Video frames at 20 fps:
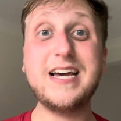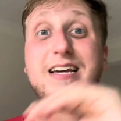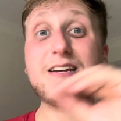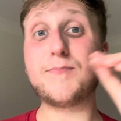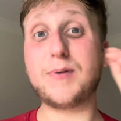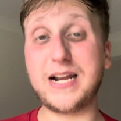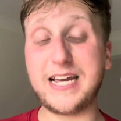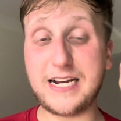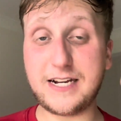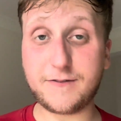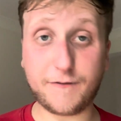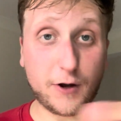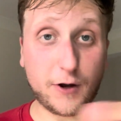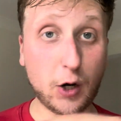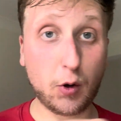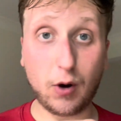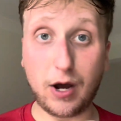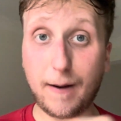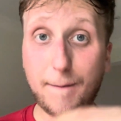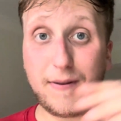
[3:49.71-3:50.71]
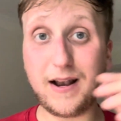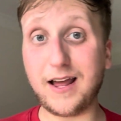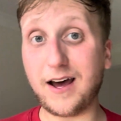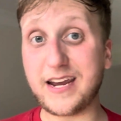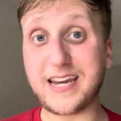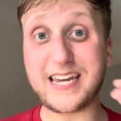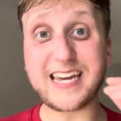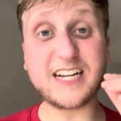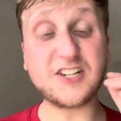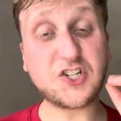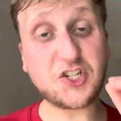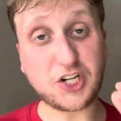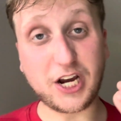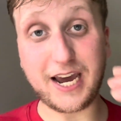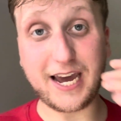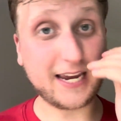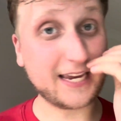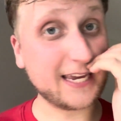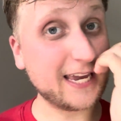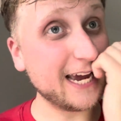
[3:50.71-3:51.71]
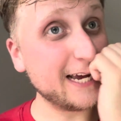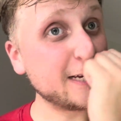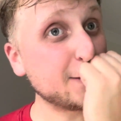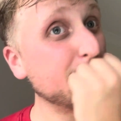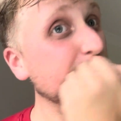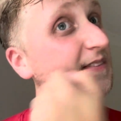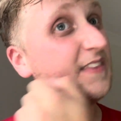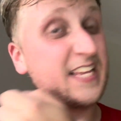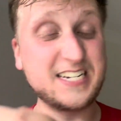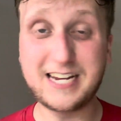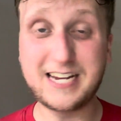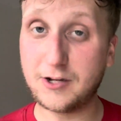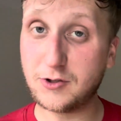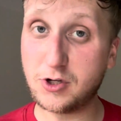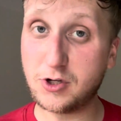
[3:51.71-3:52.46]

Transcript: Please follow up, like, share, get this out to